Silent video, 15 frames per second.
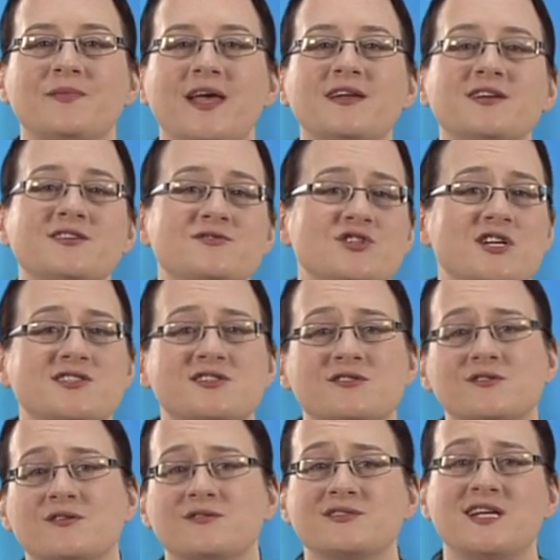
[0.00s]
and adjust
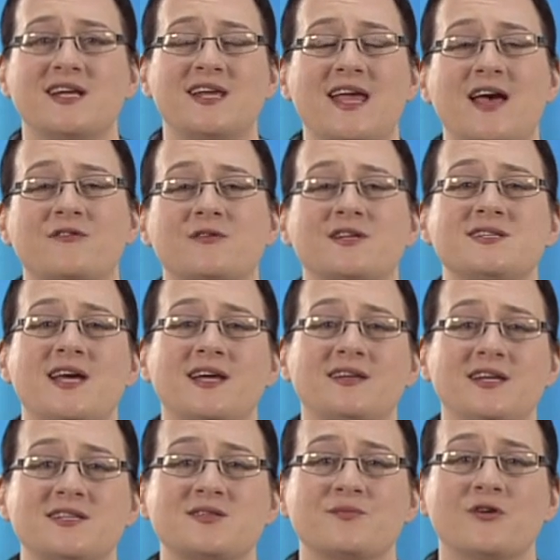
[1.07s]
their own data gathering
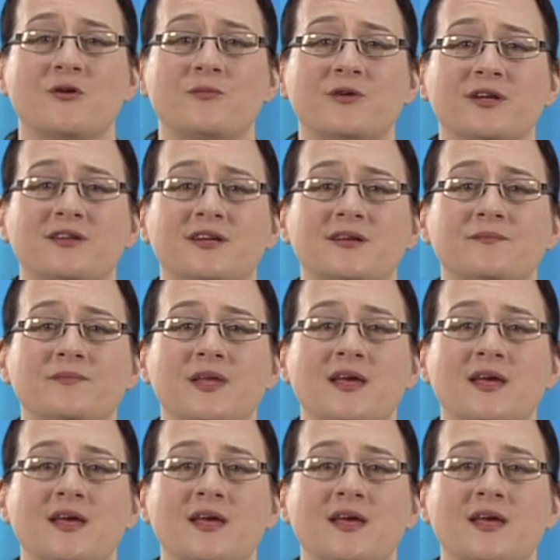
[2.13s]
techniques appropriately,